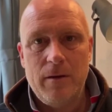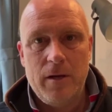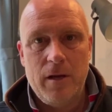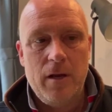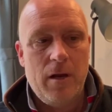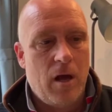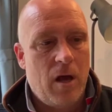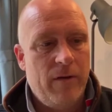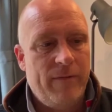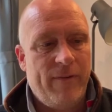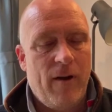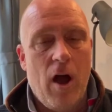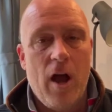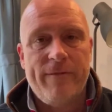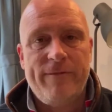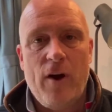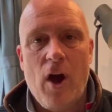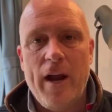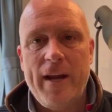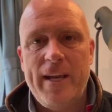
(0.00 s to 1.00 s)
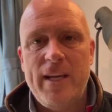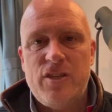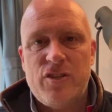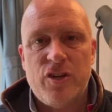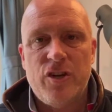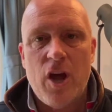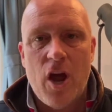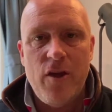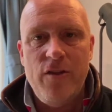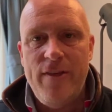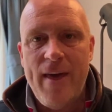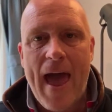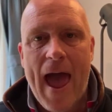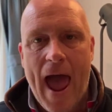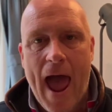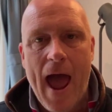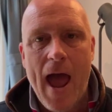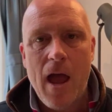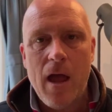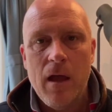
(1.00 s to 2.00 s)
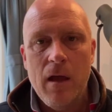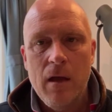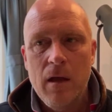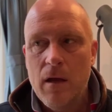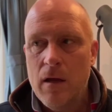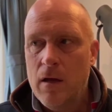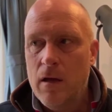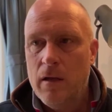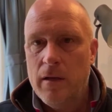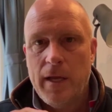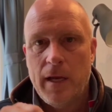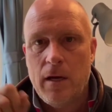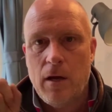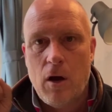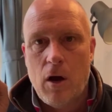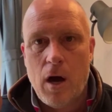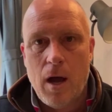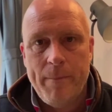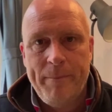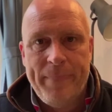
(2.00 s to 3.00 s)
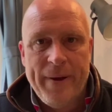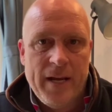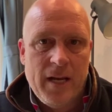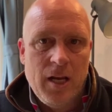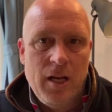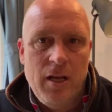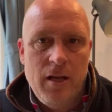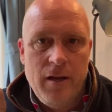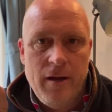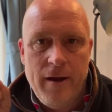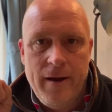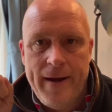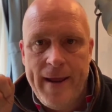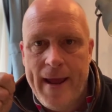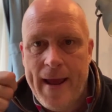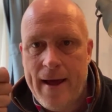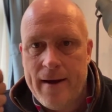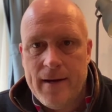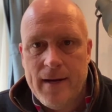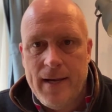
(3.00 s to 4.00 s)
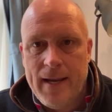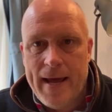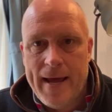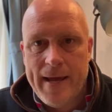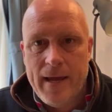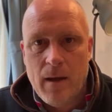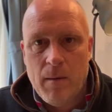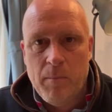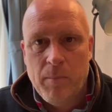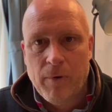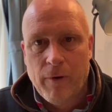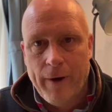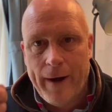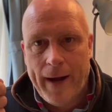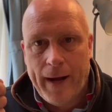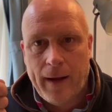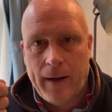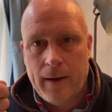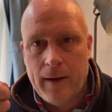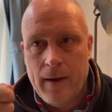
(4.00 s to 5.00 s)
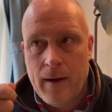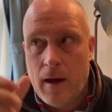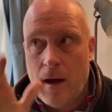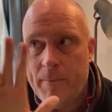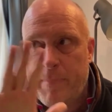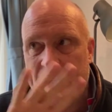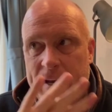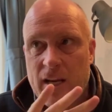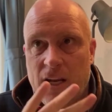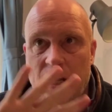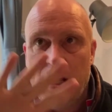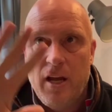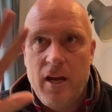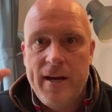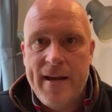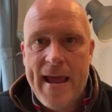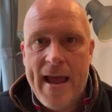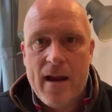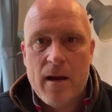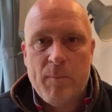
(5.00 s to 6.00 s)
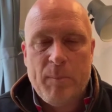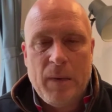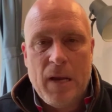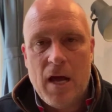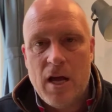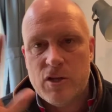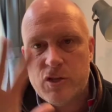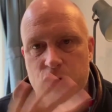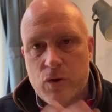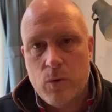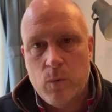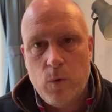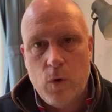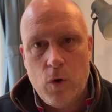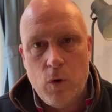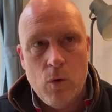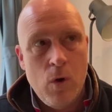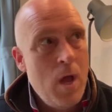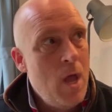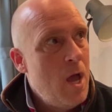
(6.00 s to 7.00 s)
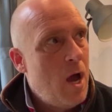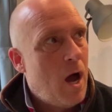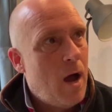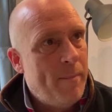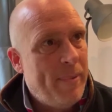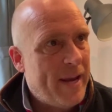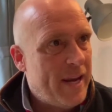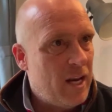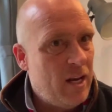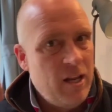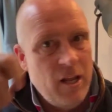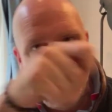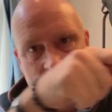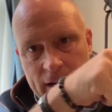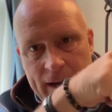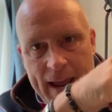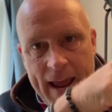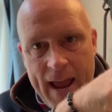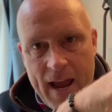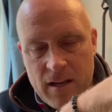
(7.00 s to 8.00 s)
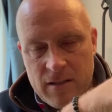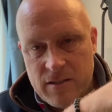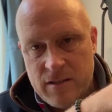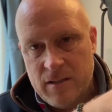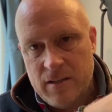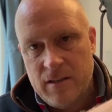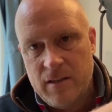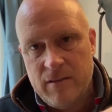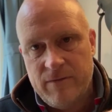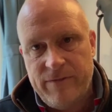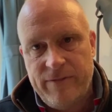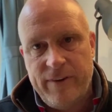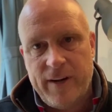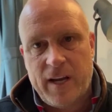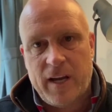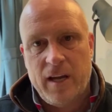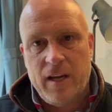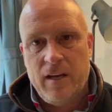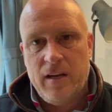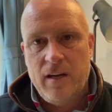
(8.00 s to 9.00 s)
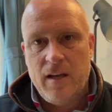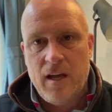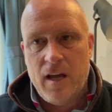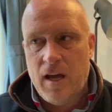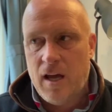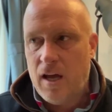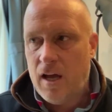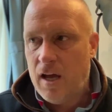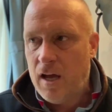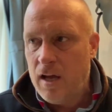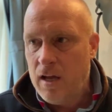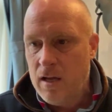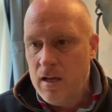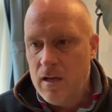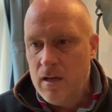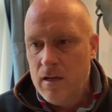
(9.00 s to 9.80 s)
you know, if I need to know that, then I'd better learn how to lay a brick. I better learn how to plaster a wall. I better learn how to frickin',